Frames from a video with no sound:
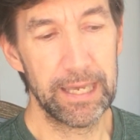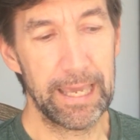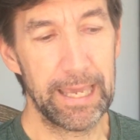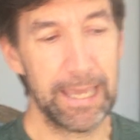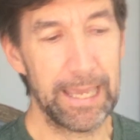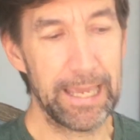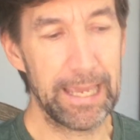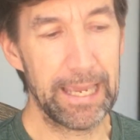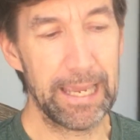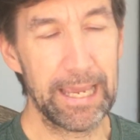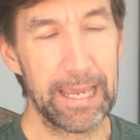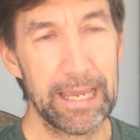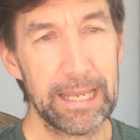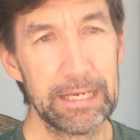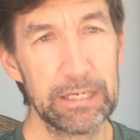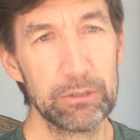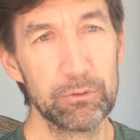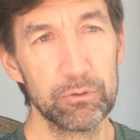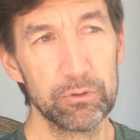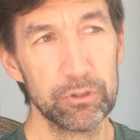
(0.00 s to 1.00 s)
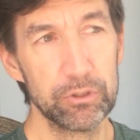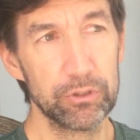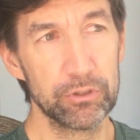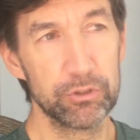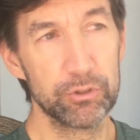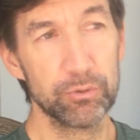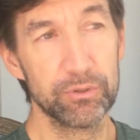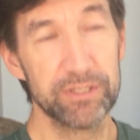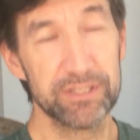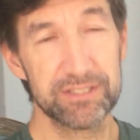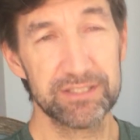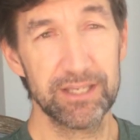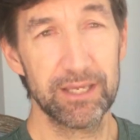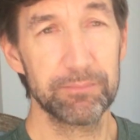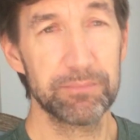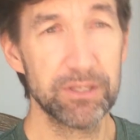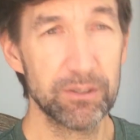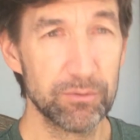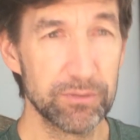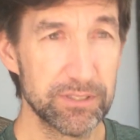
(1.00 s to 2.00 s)
And you're doing the same
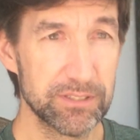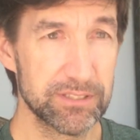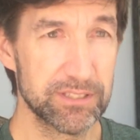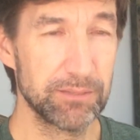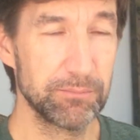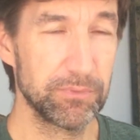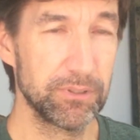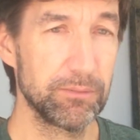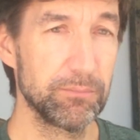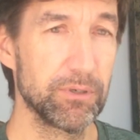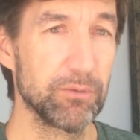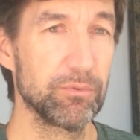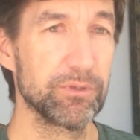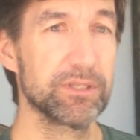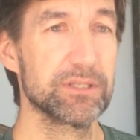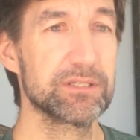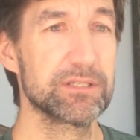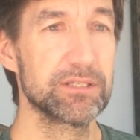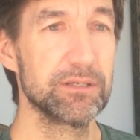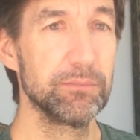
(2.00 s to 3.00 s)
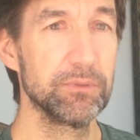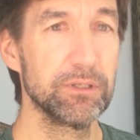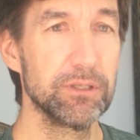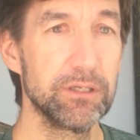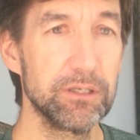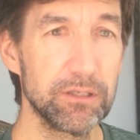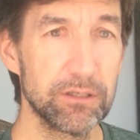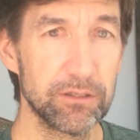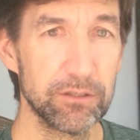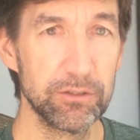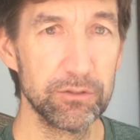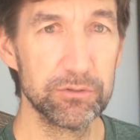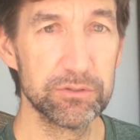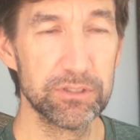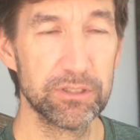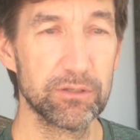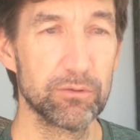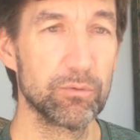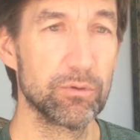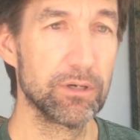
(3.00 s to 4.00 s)
thing with a simile, but with a simile, you're
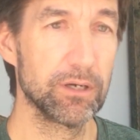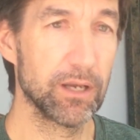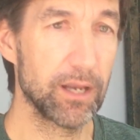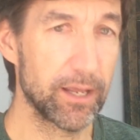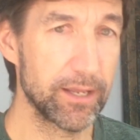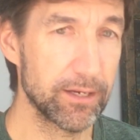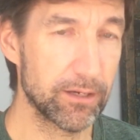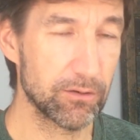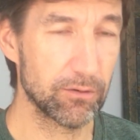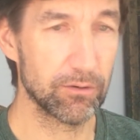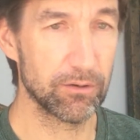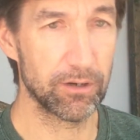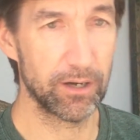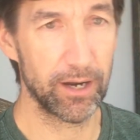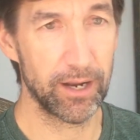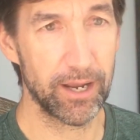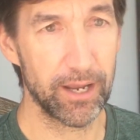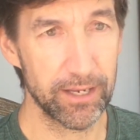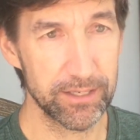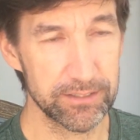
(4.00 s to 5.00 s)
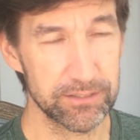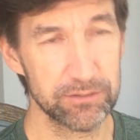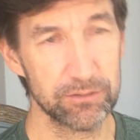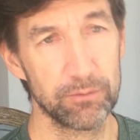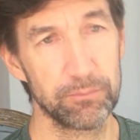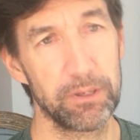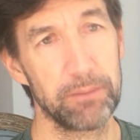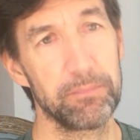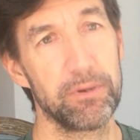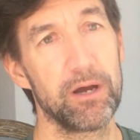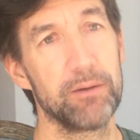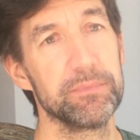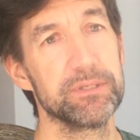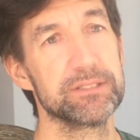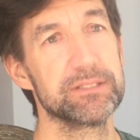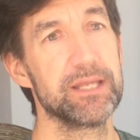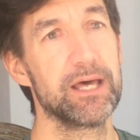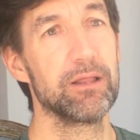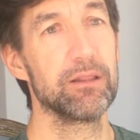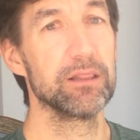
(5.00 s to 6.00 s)
using the word like or as. So my mom
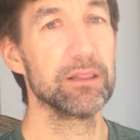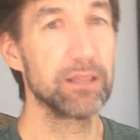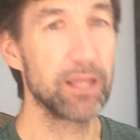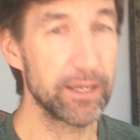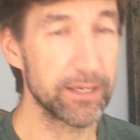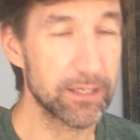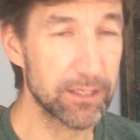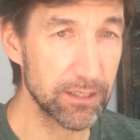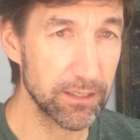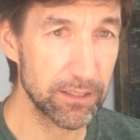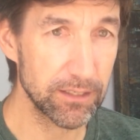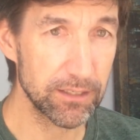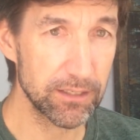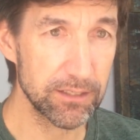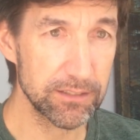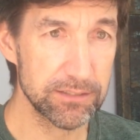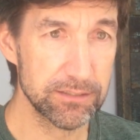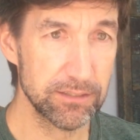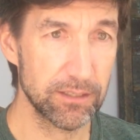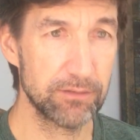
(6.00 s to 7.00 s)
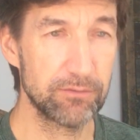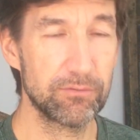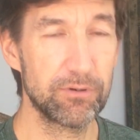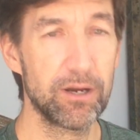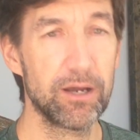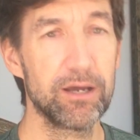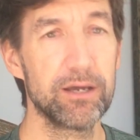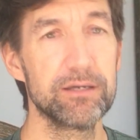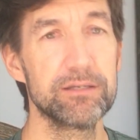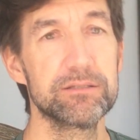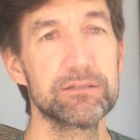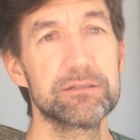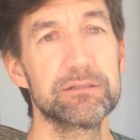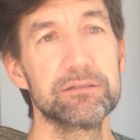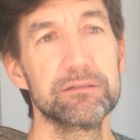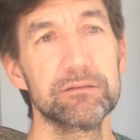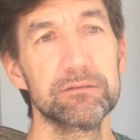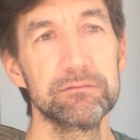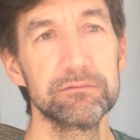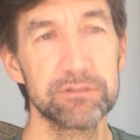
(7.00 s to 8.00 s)
is now like a
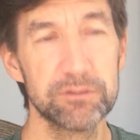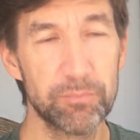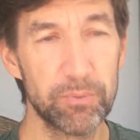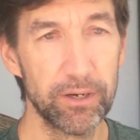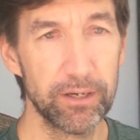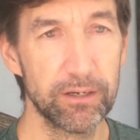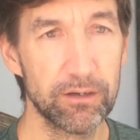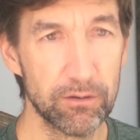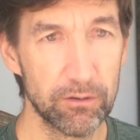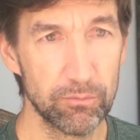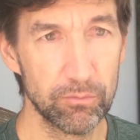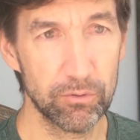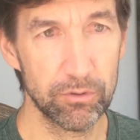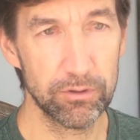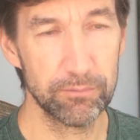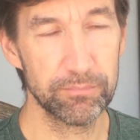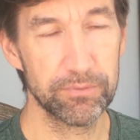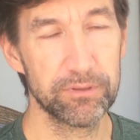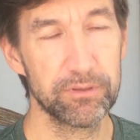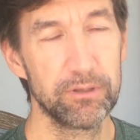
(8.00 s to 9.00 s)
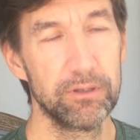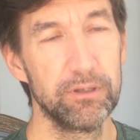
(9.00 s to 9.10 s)
sunrise, spreading her warmth.